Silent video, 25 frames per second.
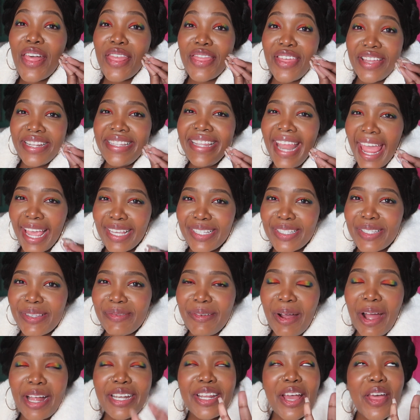the next
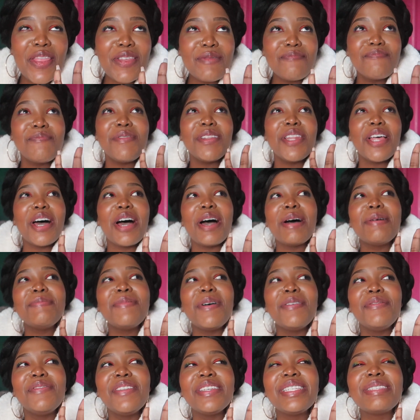one, the blurb
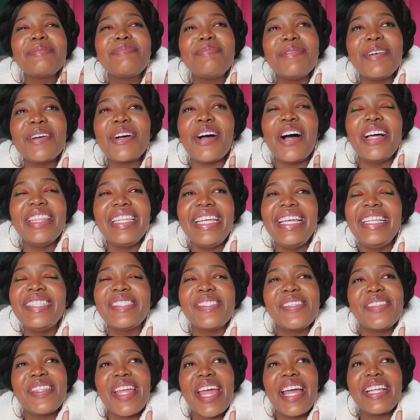of this book on the
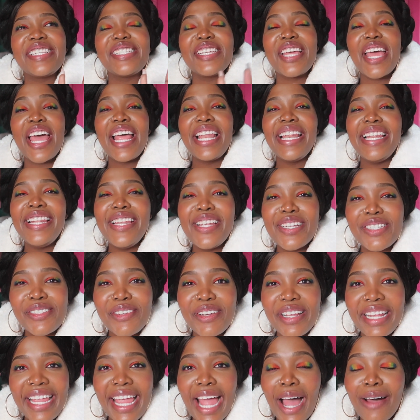internet,
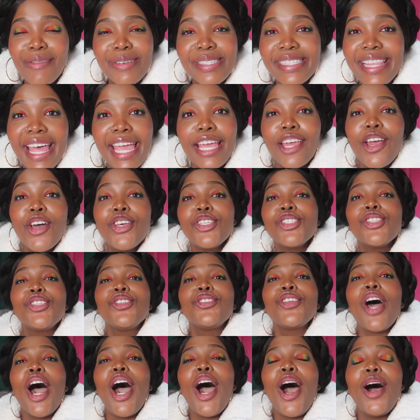literally I was like,
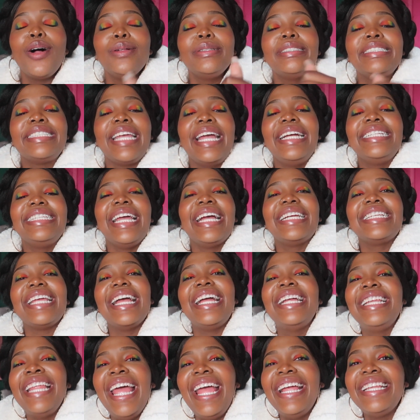so ding, ding,
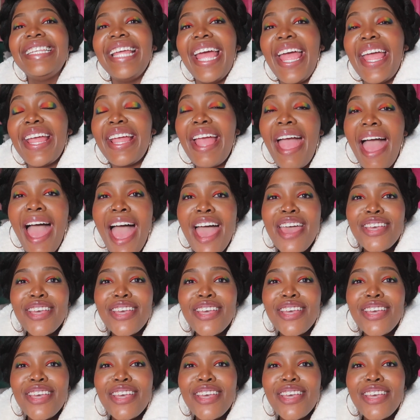ding, ding, ding.